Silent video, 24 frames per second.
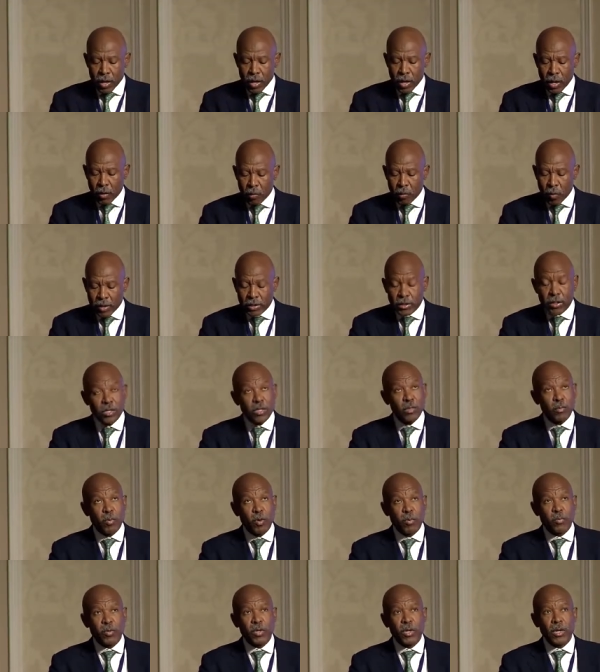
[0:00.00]
uh, what is
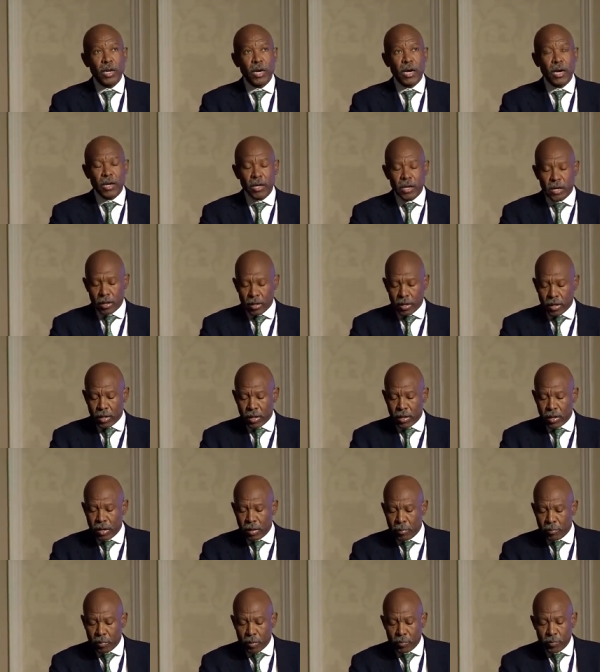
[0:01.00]
popular,
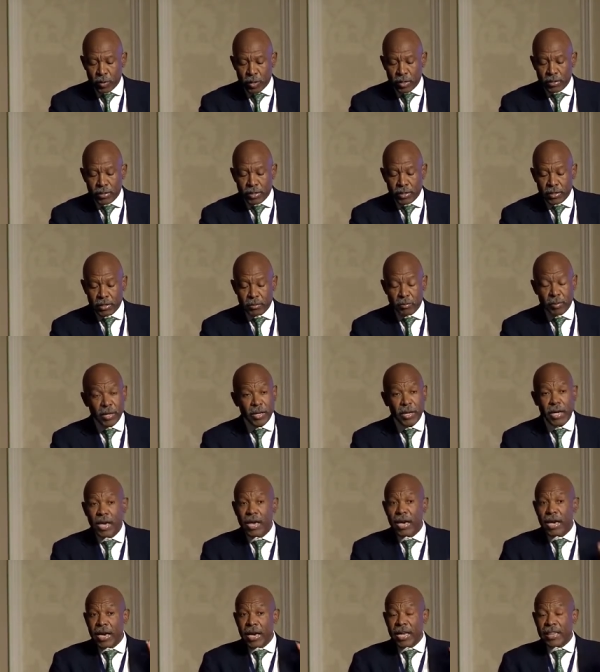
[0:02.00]
popular sentiment.
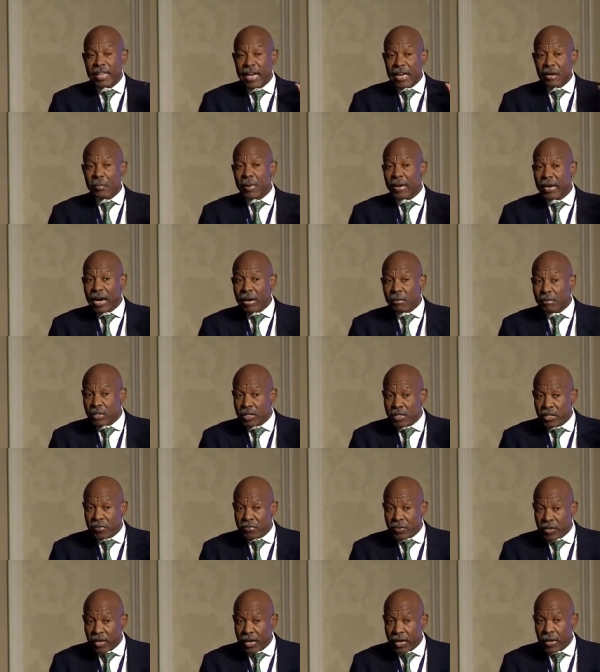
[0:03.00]
And that becomes
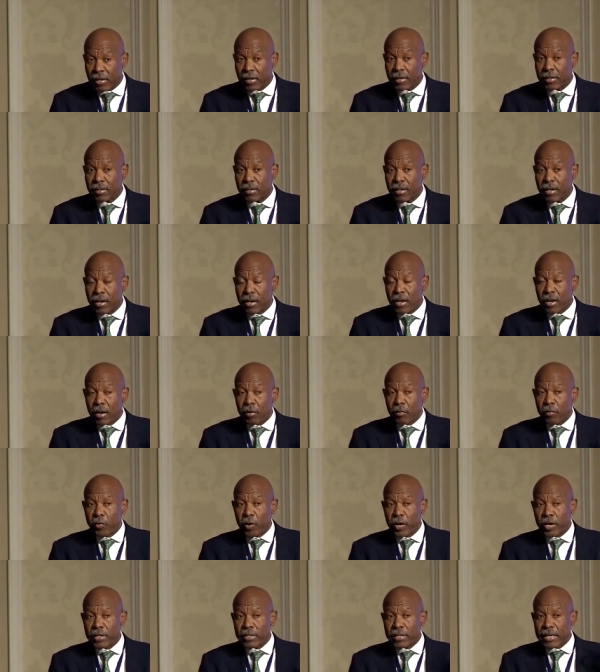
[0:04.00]
difficult
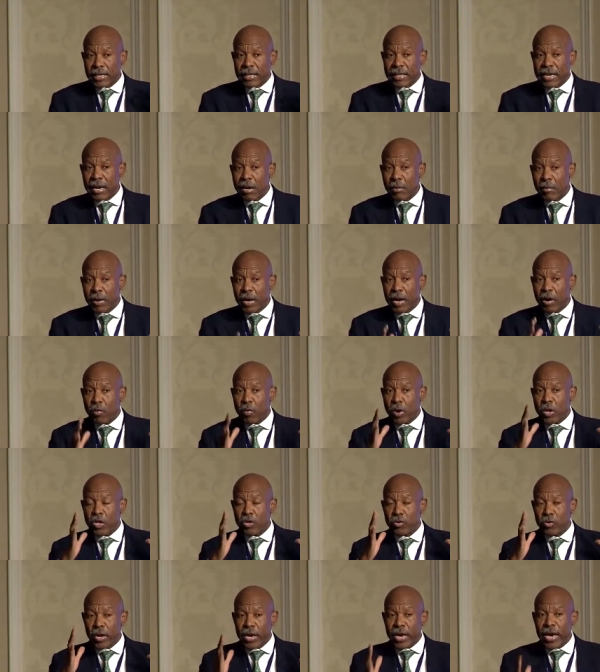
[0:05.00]
for a central bank, when
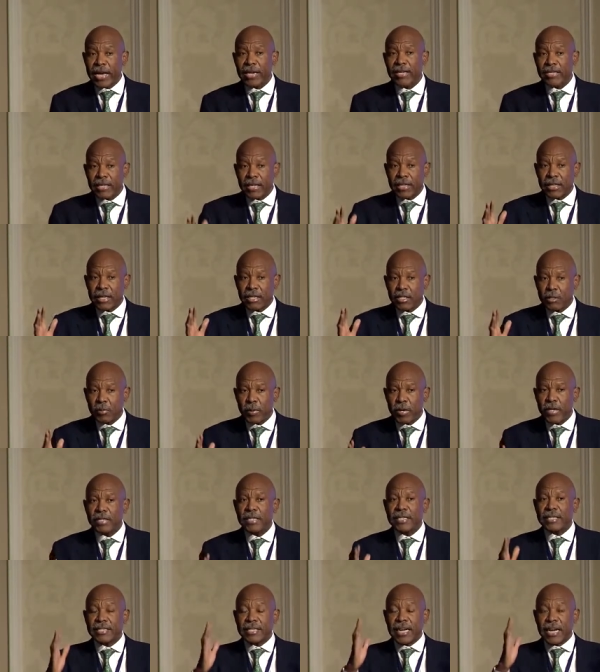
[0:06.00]
you enter that
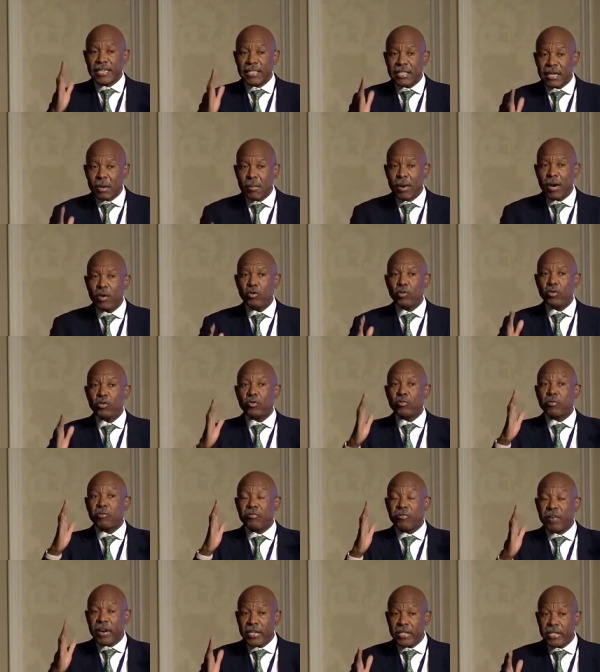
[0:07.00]
space, it's tantamount to
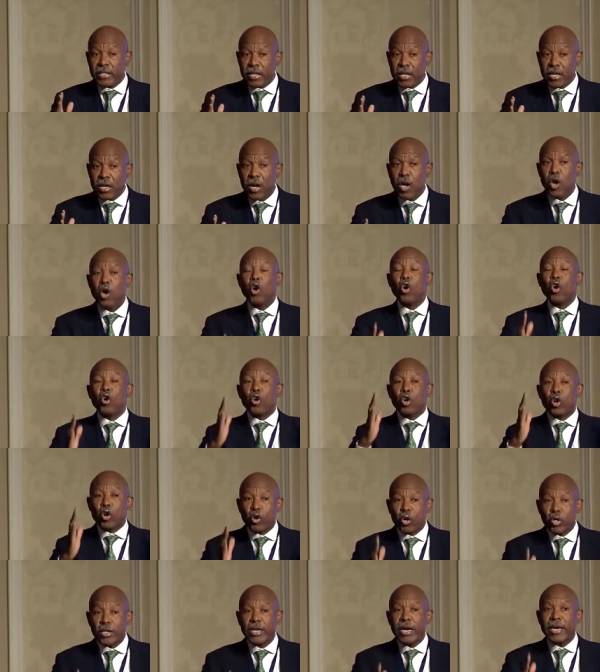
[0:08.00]
fighting
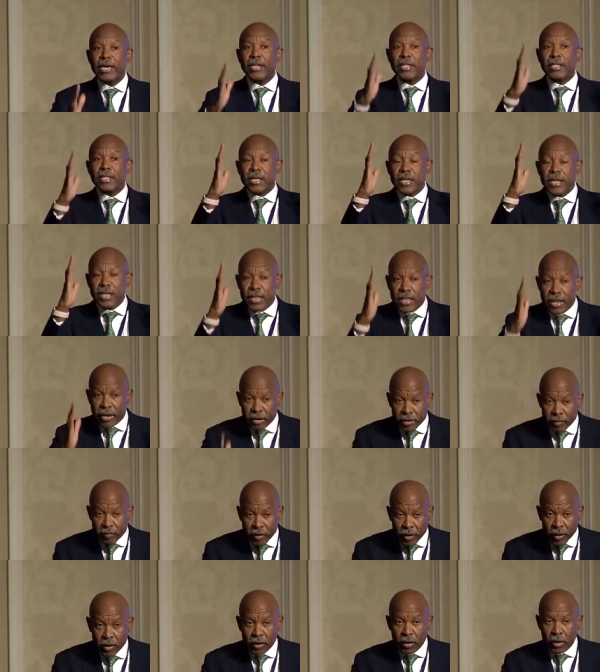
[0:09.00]
crocodiles in the
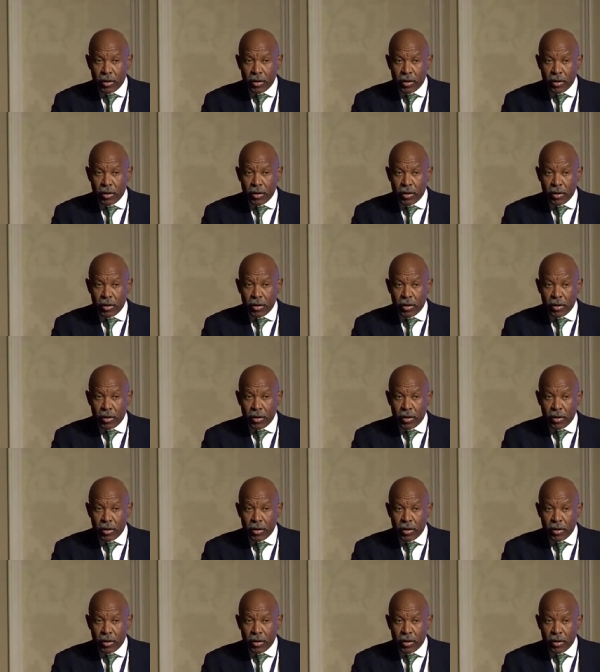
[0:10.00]
river,